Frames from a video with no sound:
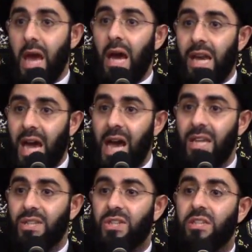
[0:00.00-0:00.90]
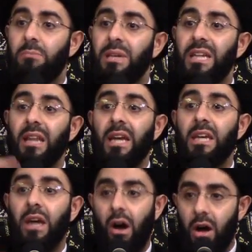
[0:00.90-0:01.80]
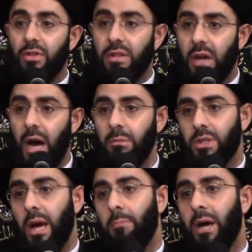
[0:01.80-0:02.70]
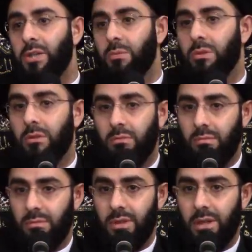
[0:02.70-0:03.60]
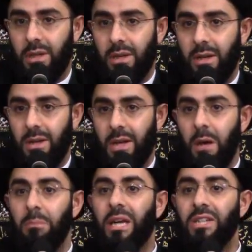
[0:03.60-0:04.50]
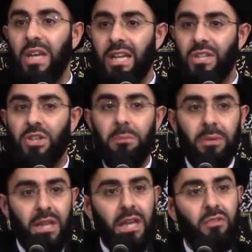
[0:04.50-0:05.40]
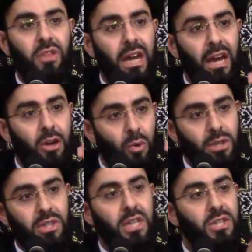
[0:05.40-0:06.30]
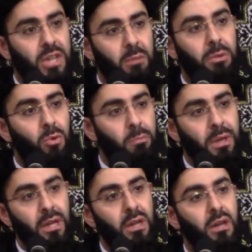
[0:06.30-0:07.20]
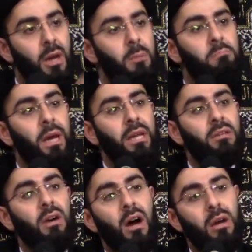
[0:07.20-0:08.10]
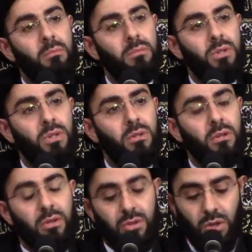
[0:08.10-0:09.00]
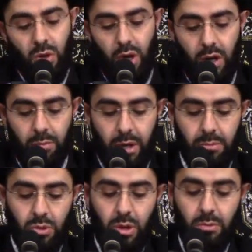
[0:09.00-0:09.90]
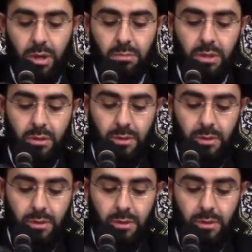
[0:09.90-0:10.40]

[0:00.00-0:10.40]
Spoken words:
And hence, to be lucky all the time is not possible, because it is to believe that a coincidence can be repeated many times. Sallu ala Muhammad wa ala Muhammad.